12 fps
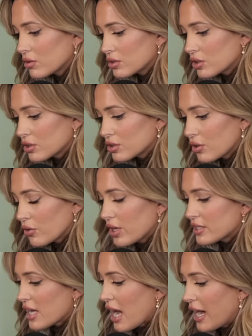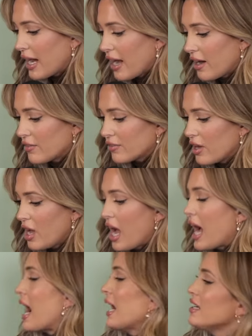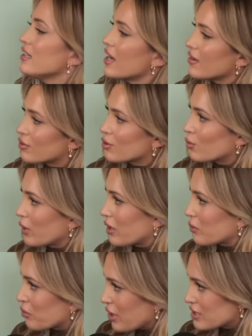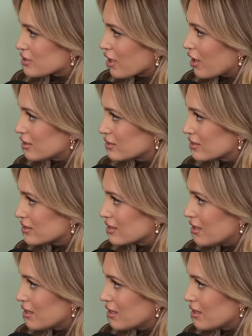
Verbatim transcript: Those look so nice. I have I never wear press-ons.